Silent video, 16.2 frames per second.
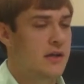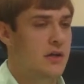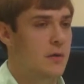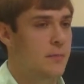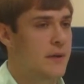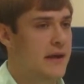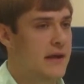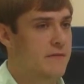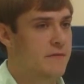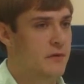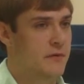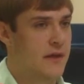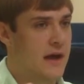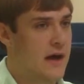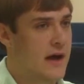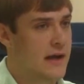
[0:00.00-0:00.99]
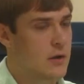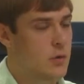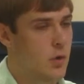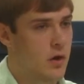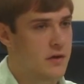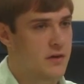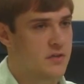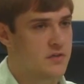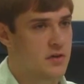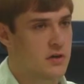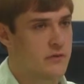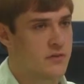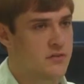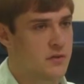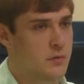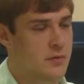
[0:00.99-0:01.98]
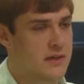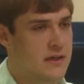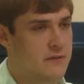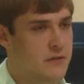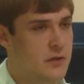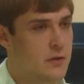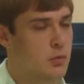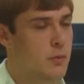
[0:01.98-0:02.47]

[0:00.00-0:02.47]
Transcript: You're paying for that high quality service that we give you.